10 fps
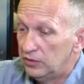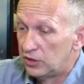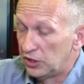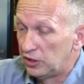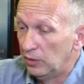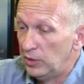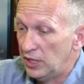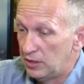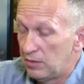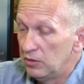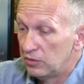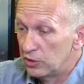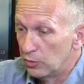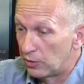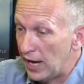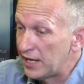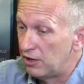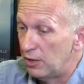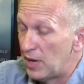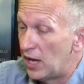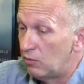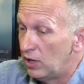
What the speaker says: just to be super accurate about it,